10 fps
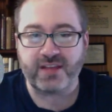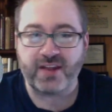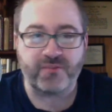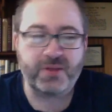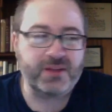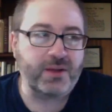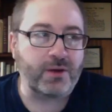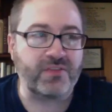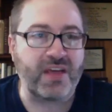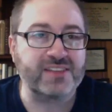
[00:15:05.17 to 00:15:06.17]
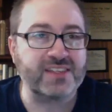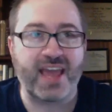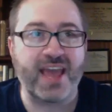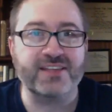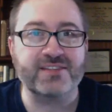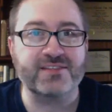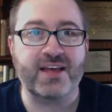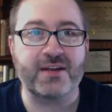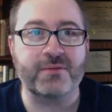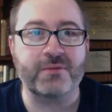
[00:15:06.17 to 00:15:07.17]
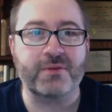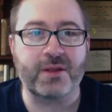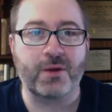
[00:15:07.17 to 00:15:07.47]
And if that's the case, then,